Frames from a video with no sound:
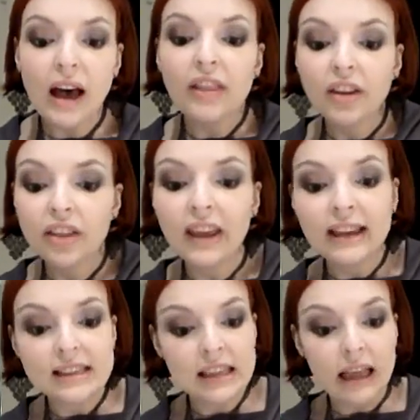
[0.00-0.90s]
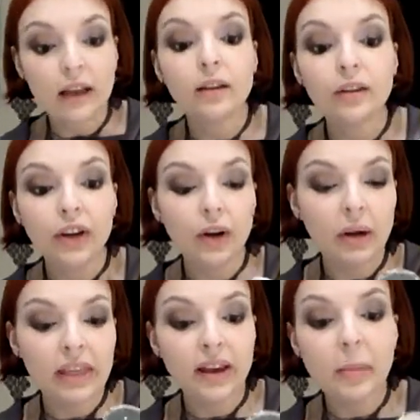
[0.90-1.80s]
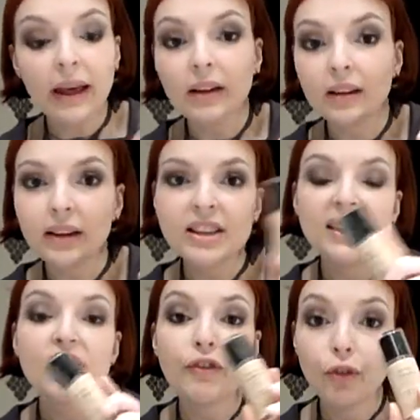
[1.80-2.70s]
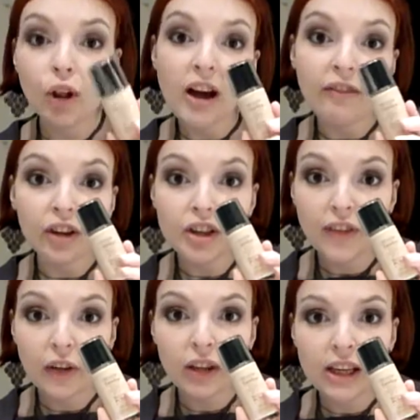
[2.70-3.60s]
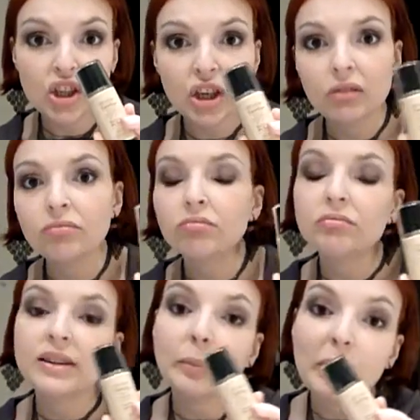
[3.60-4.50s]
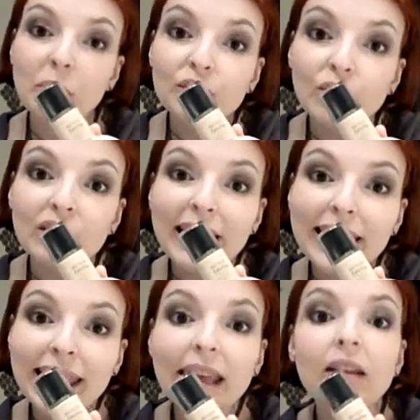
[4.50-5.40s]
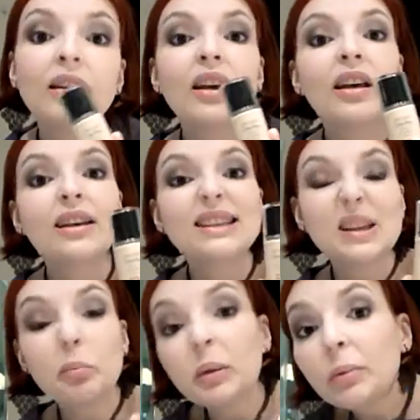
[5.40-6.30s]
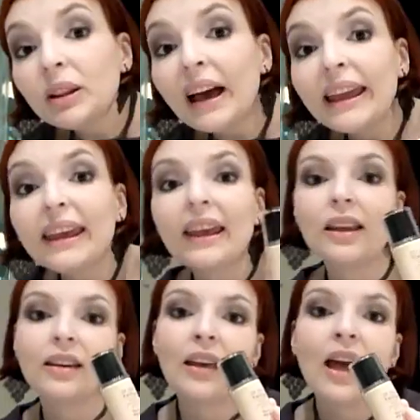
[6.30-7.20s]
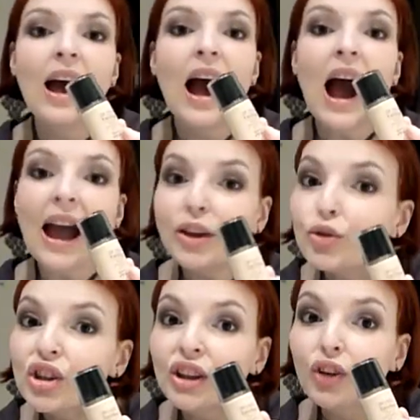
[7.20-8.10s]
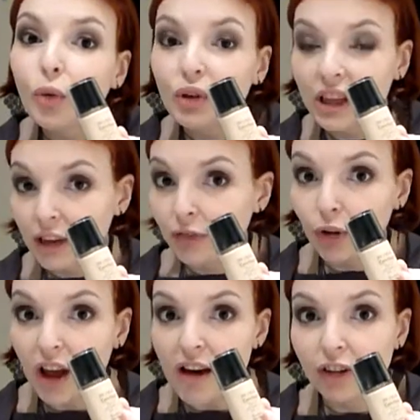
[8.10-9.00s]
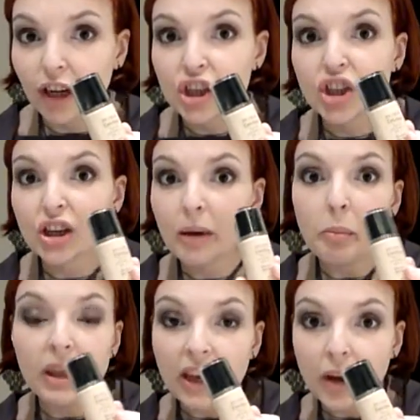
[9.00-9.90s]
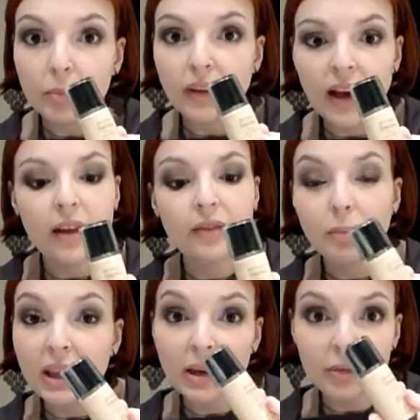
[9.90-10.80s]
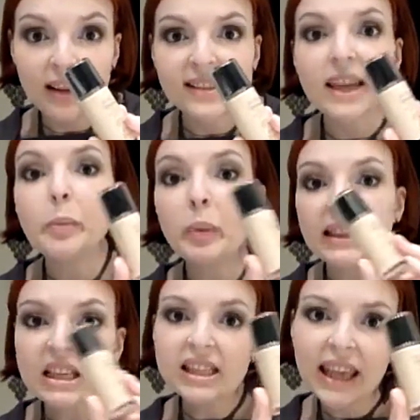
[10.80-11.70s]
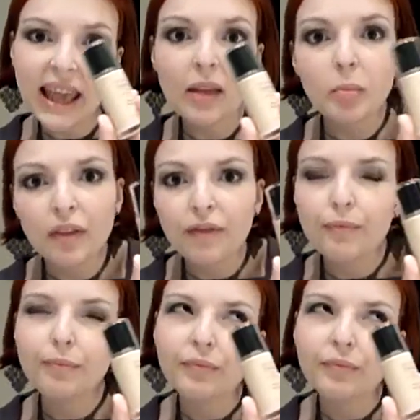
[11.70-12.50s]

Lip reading: Other things that, you know, I think about, this is a full coverage foundation. Some people don't like it, some people like it. I usually don't need full coverage. Medium does it, but this can be